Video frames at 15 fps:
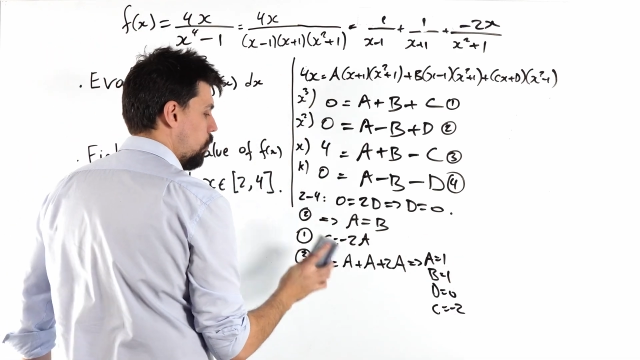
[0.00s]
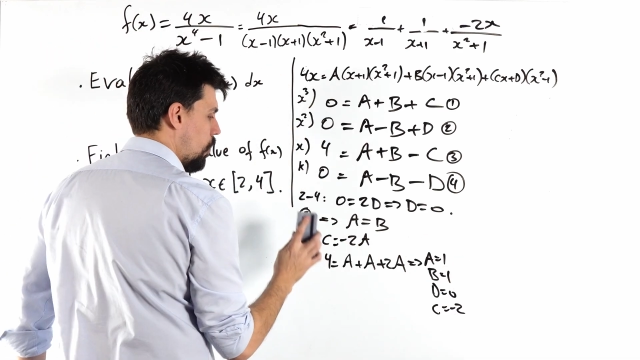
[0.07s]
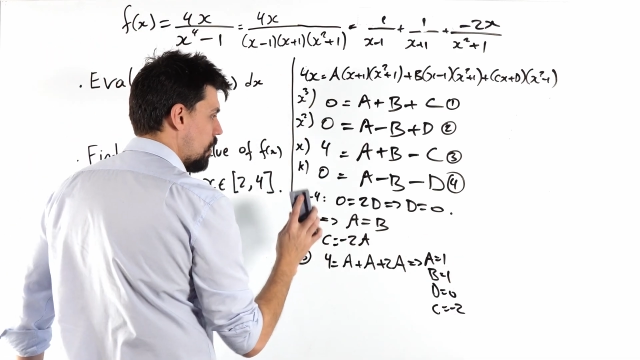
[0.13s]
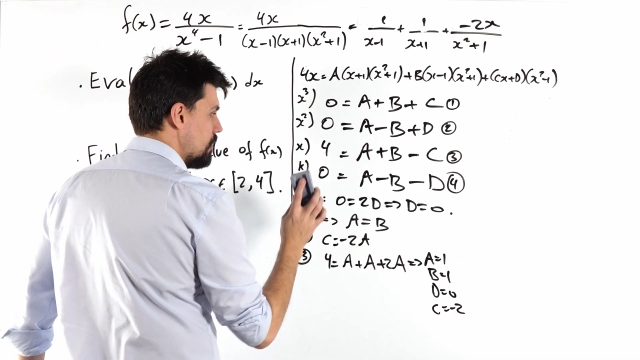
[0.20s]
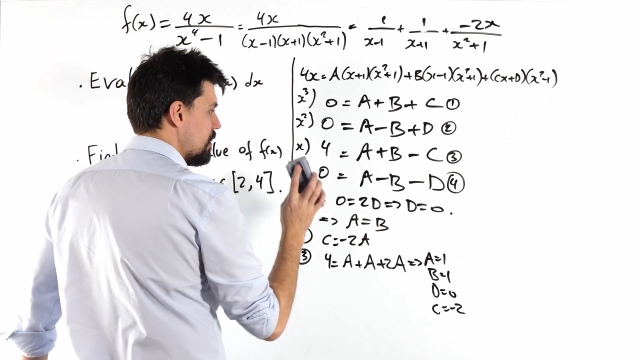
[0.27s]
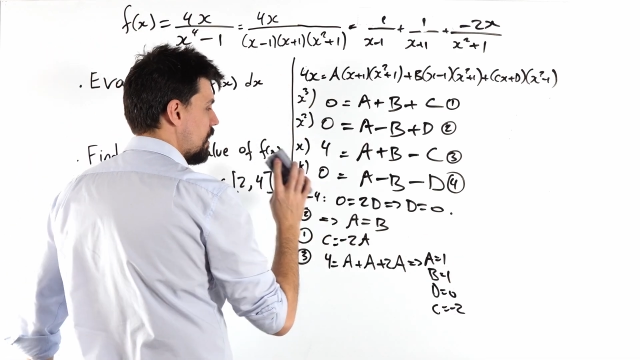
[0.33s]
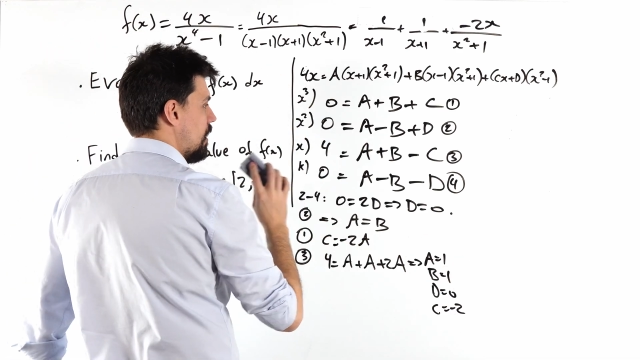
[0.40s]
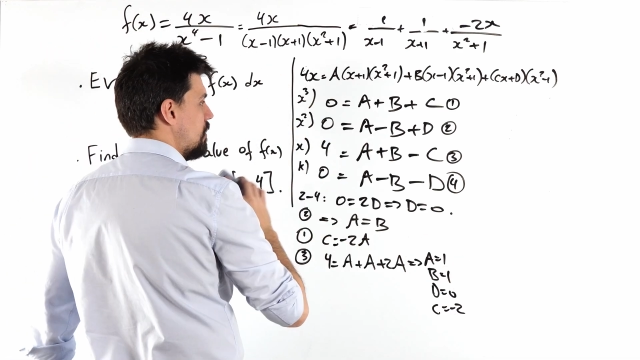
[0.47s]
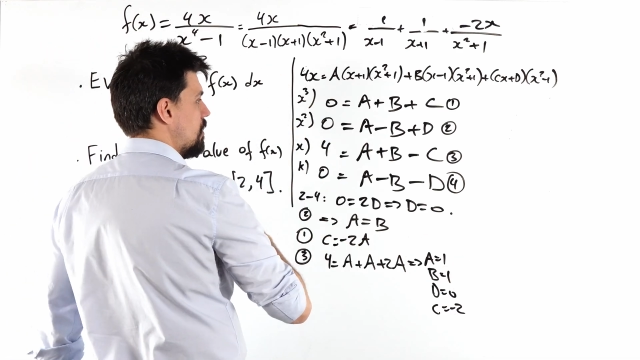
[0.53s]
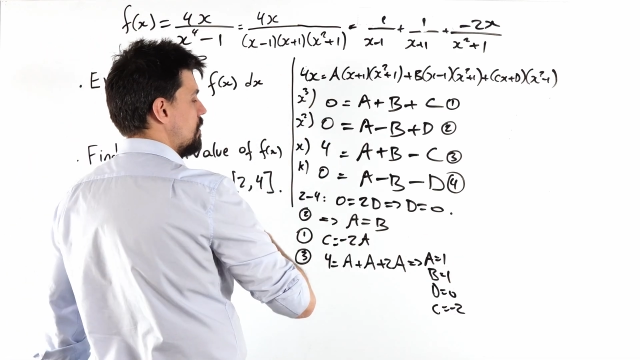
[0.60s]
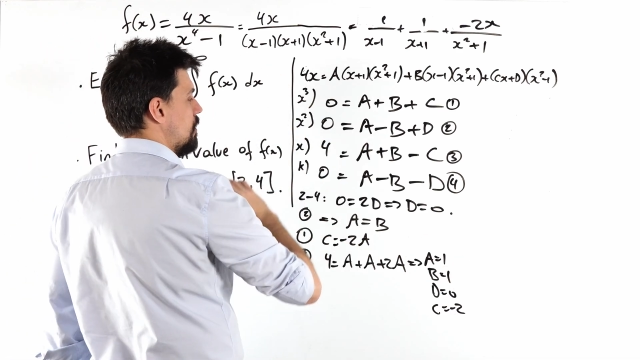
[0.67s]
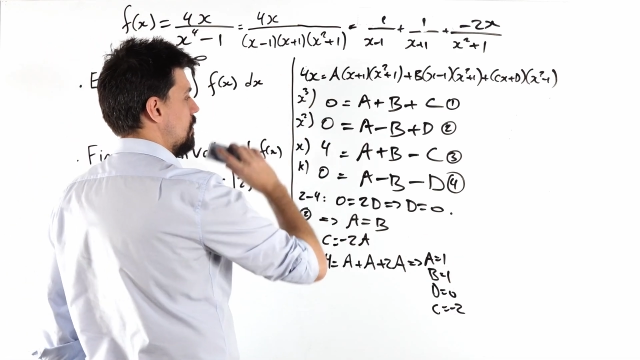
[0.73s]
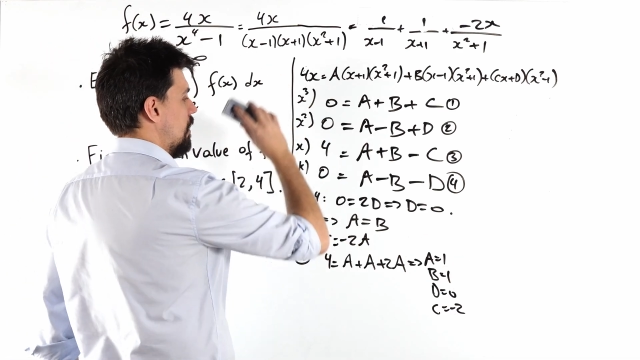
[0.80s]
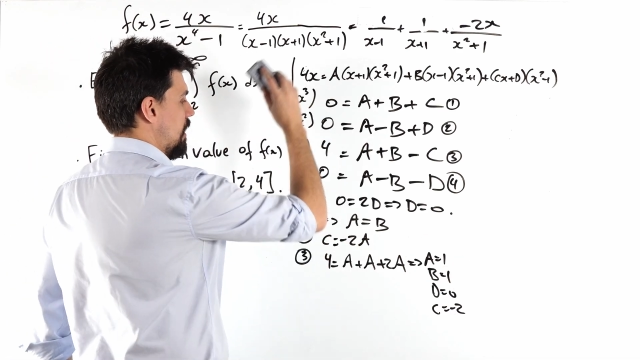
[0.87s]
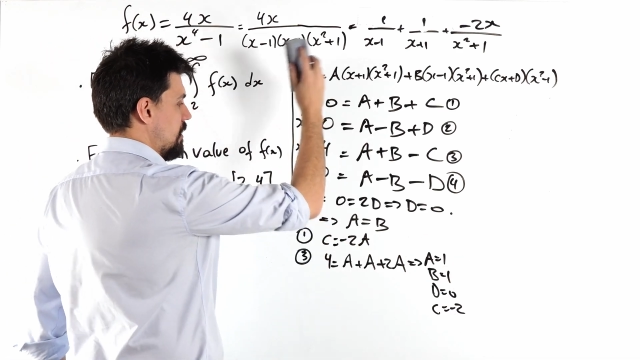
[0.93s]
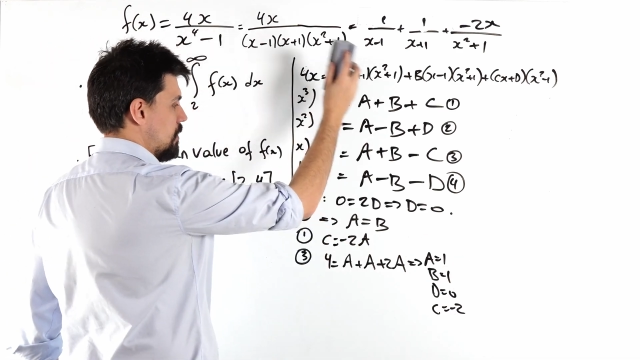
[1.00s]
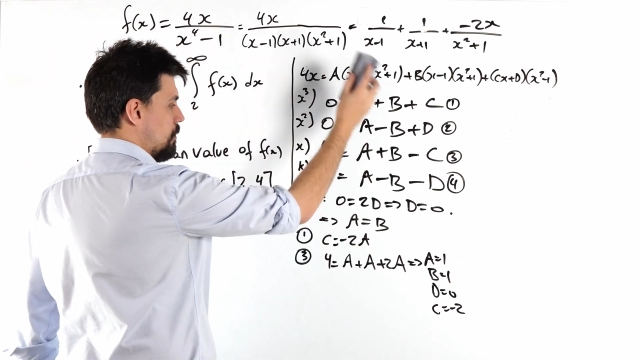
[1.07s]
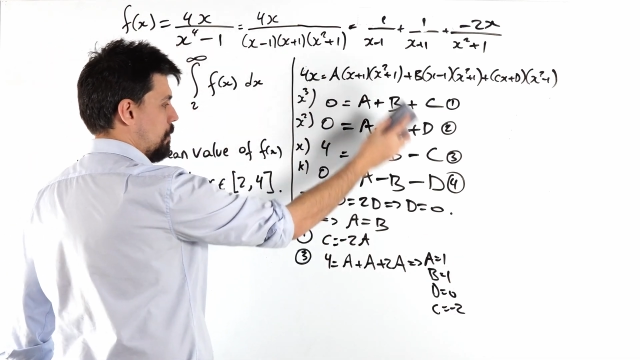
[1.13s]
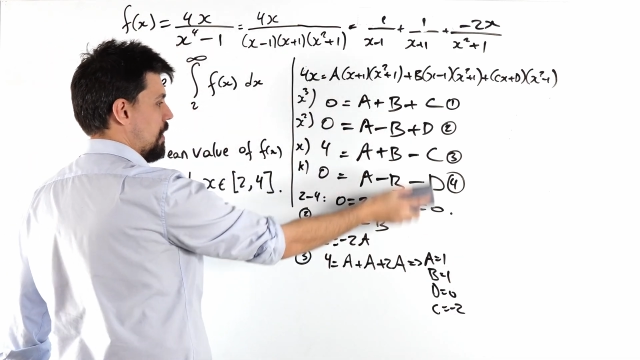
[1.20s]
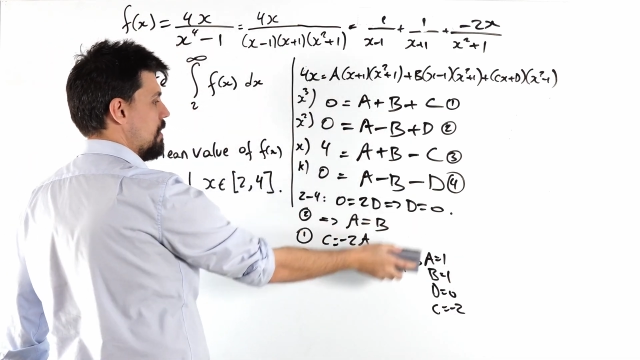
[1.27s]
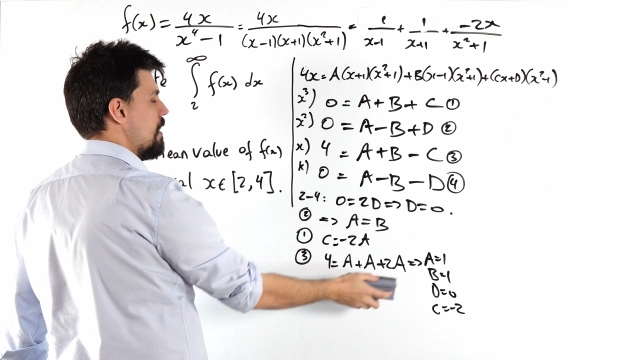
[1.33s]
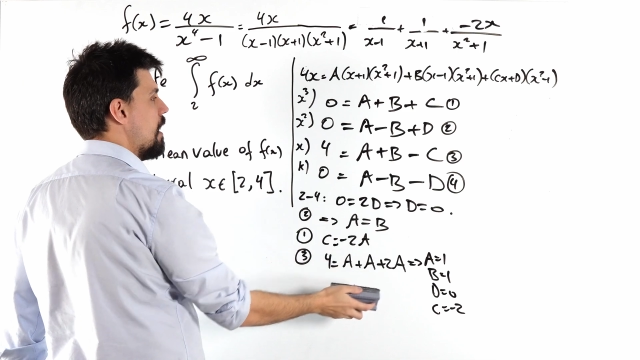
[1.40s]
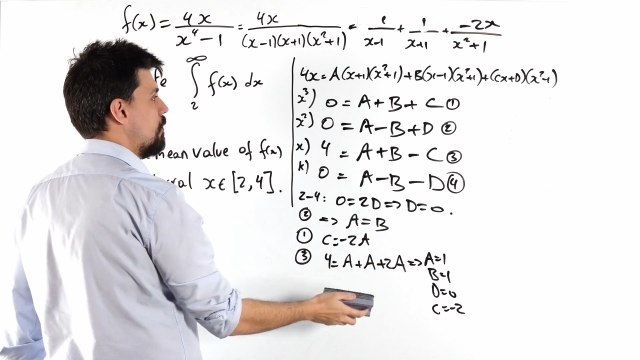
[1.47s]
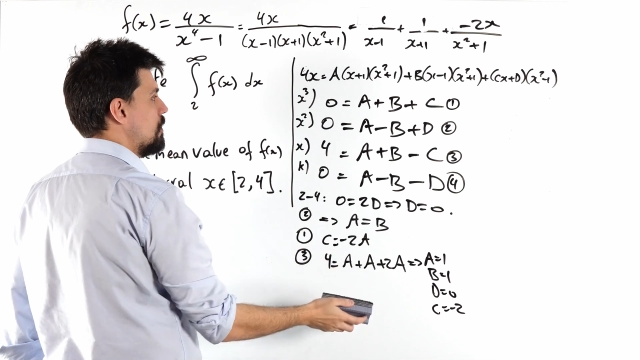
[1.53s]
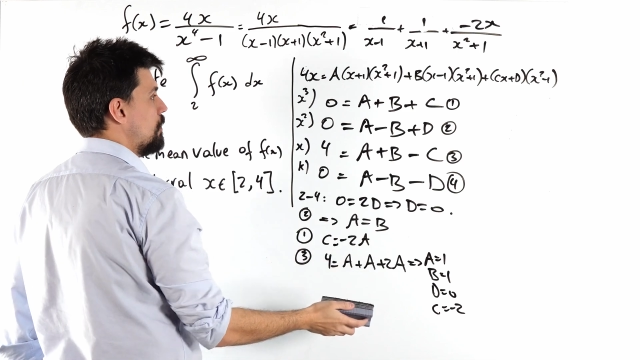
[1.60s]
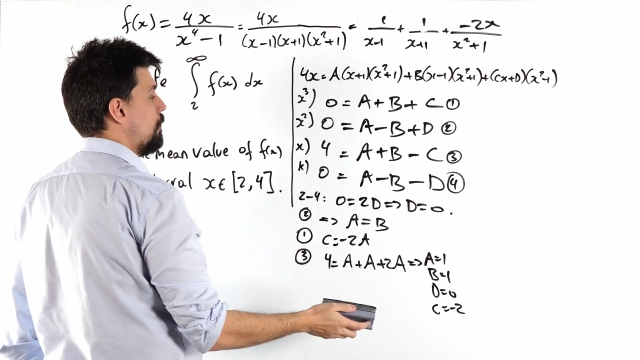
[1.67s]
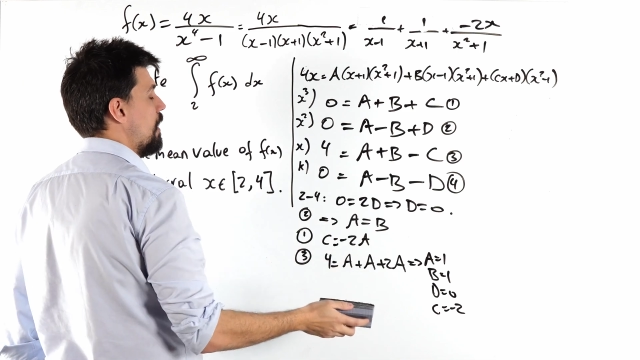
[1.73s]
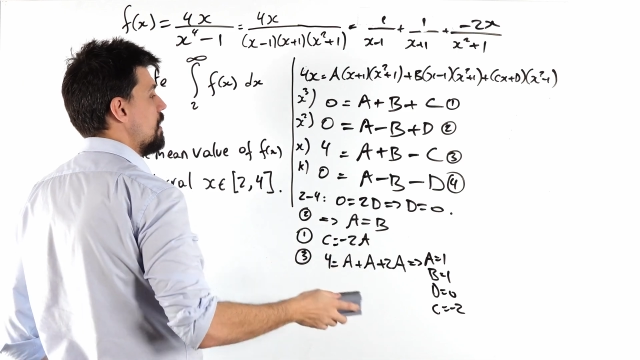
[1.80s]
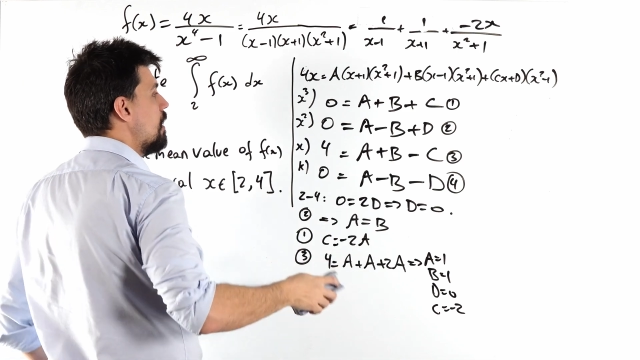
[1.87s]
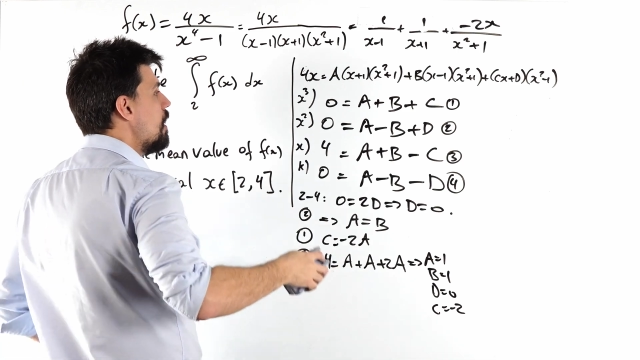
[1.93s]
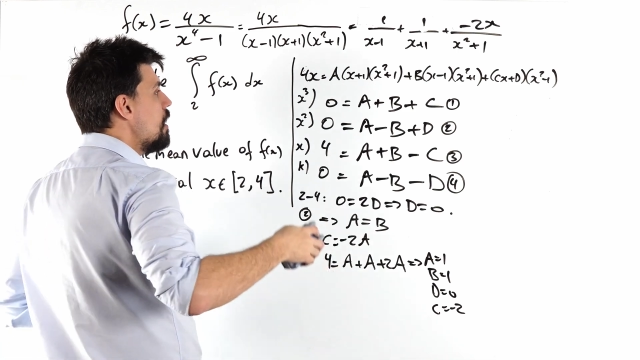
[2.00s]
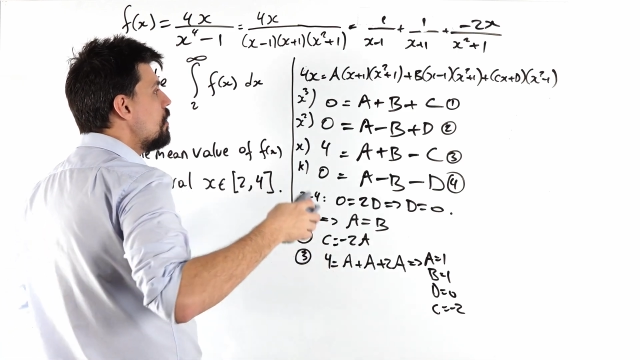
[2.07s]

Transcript: what a to-do list, but that was fun.